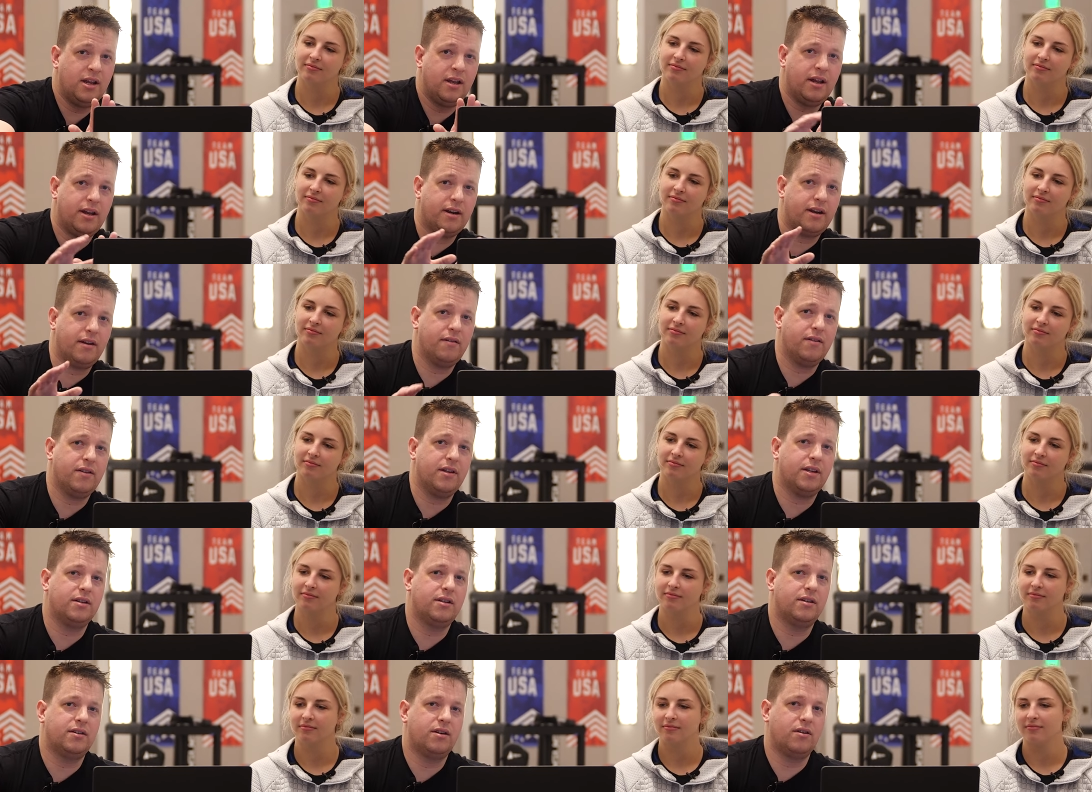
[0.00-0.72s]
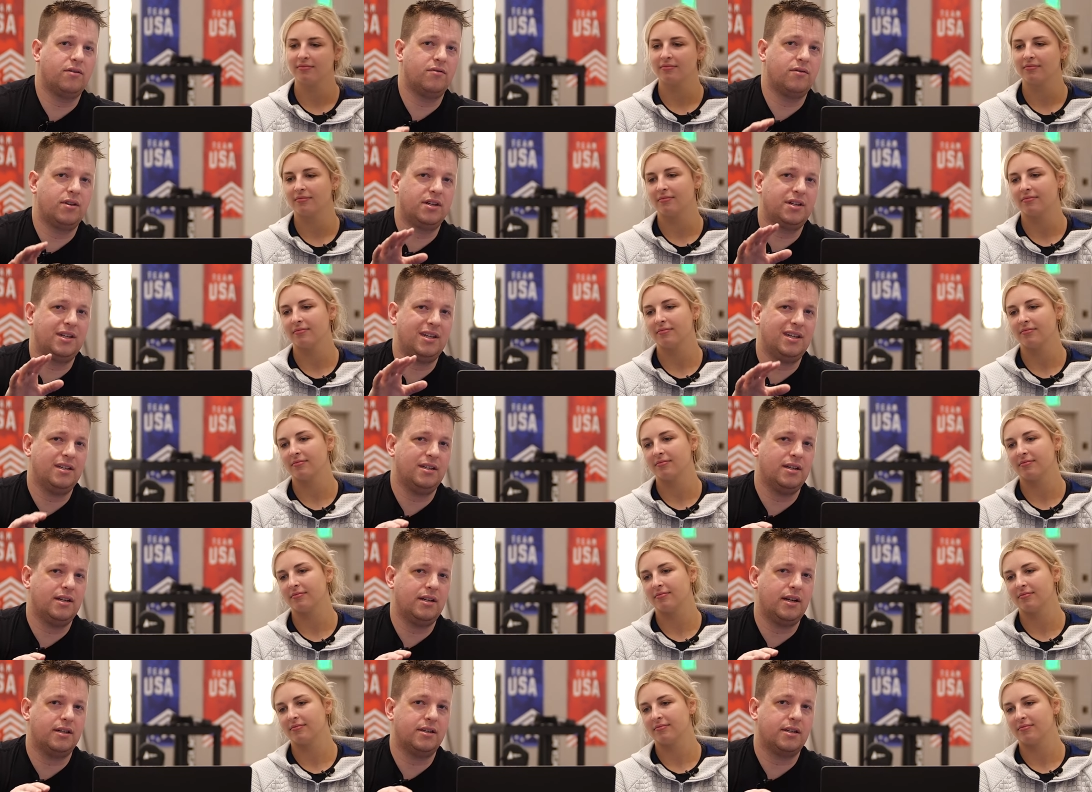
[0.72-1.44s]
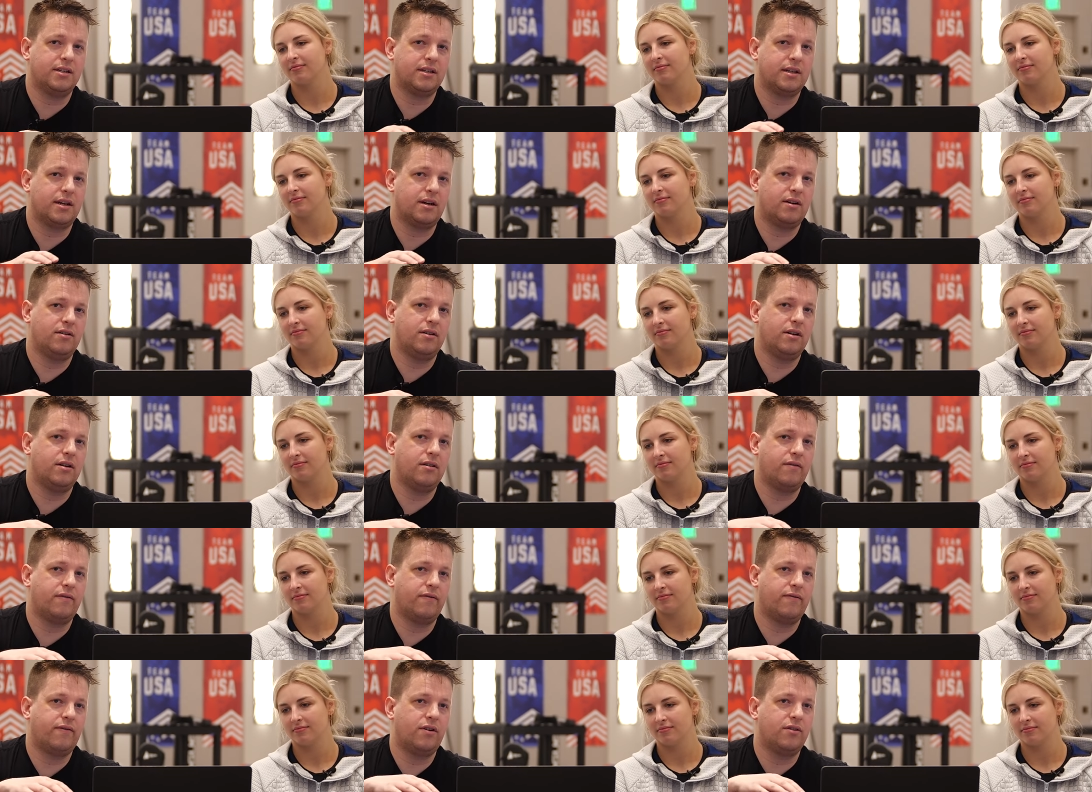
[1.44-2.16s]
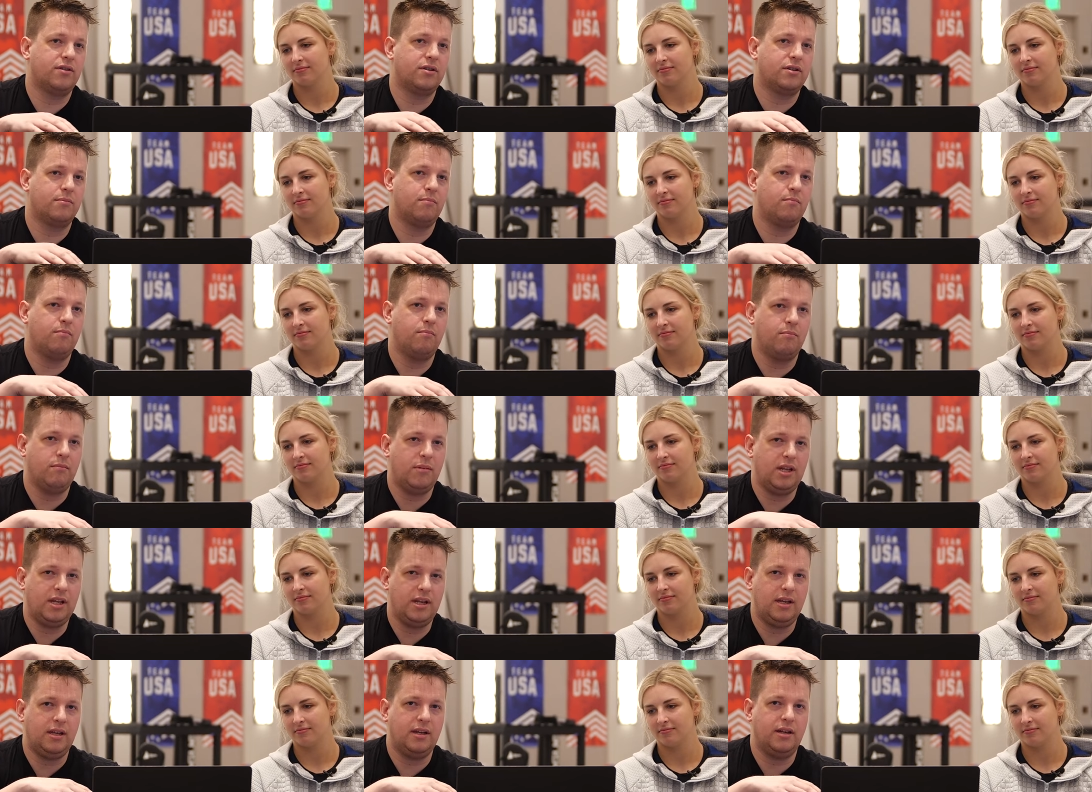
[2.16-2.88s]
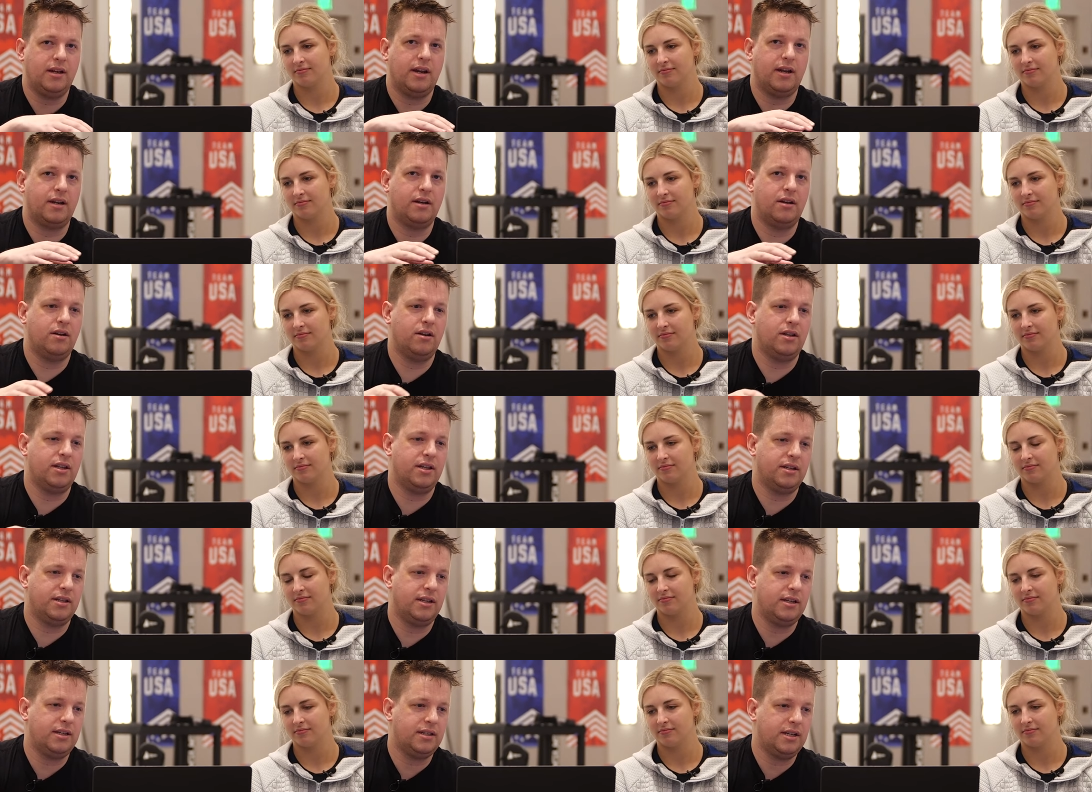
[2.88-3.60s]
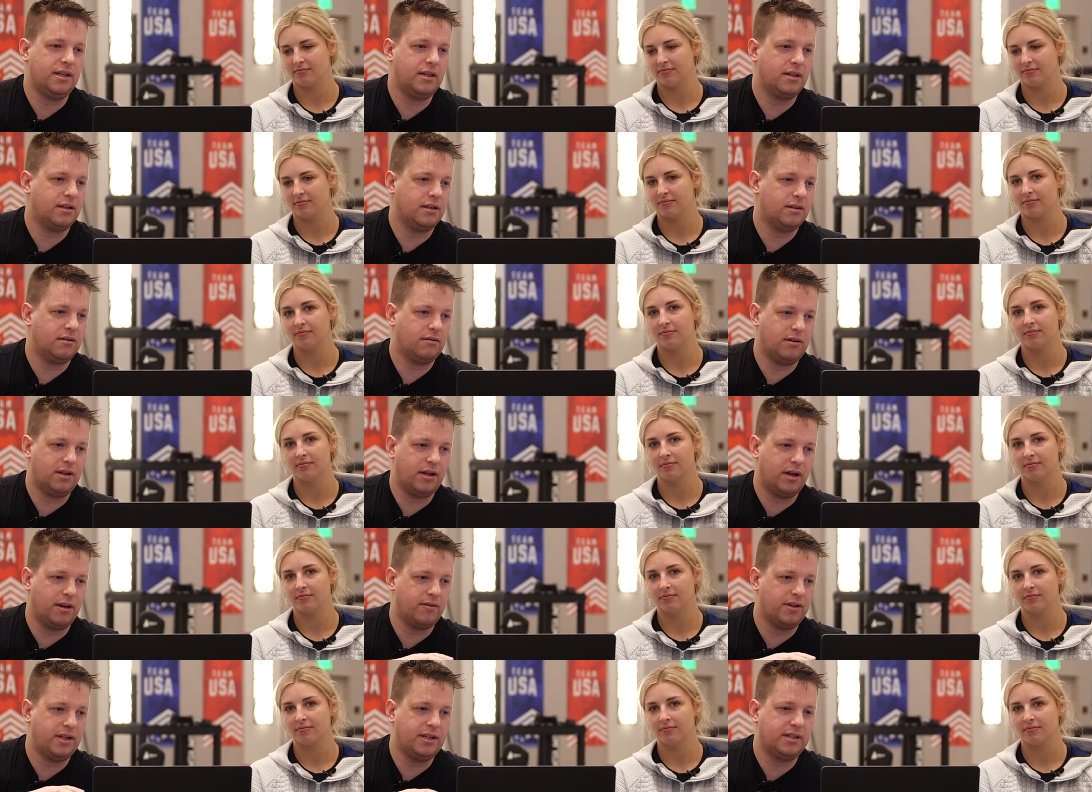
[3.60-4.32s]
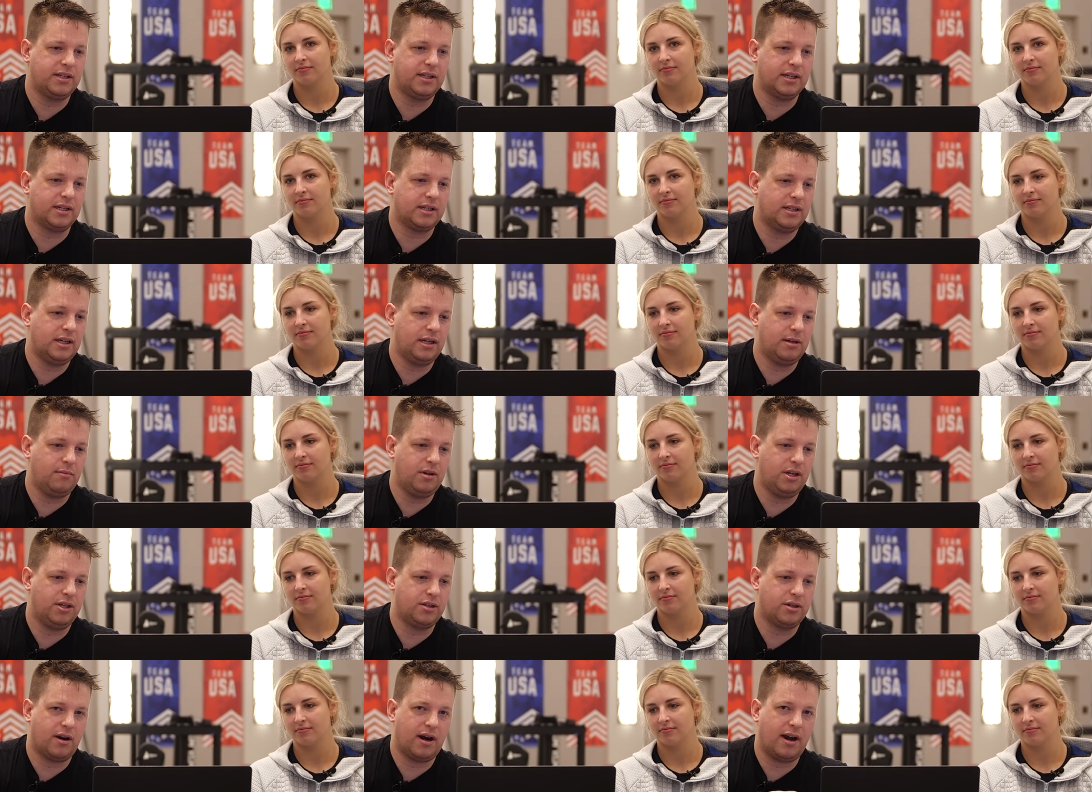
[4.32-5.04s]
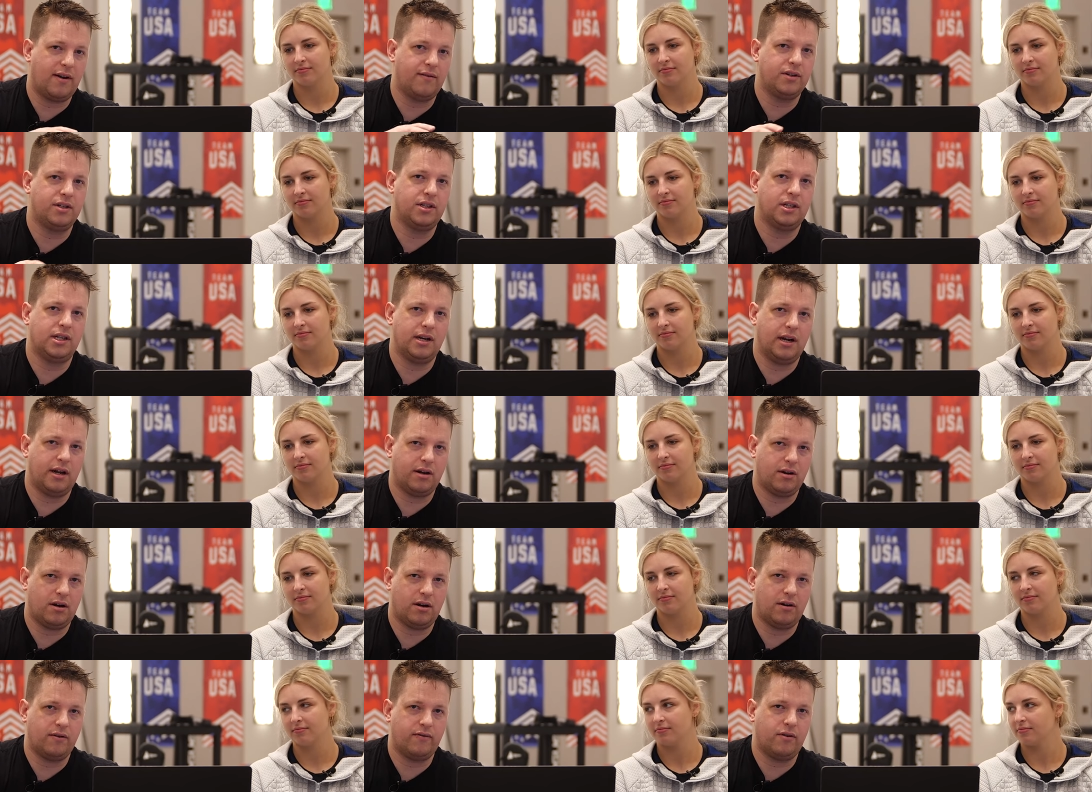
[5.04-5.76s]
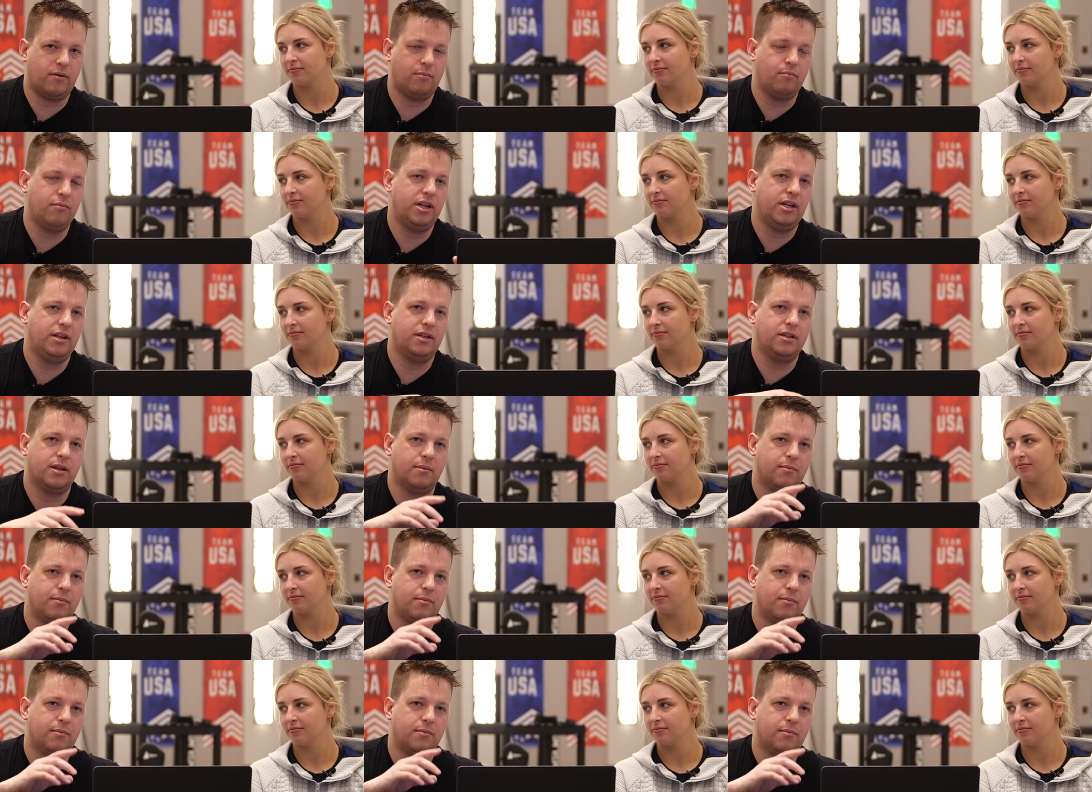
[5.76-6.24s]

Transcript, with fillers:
Speaker 1: Another thing to note, this isn't necessarily her first meet, and th these are, you know, these sixteen meets are obviously not all of her meets.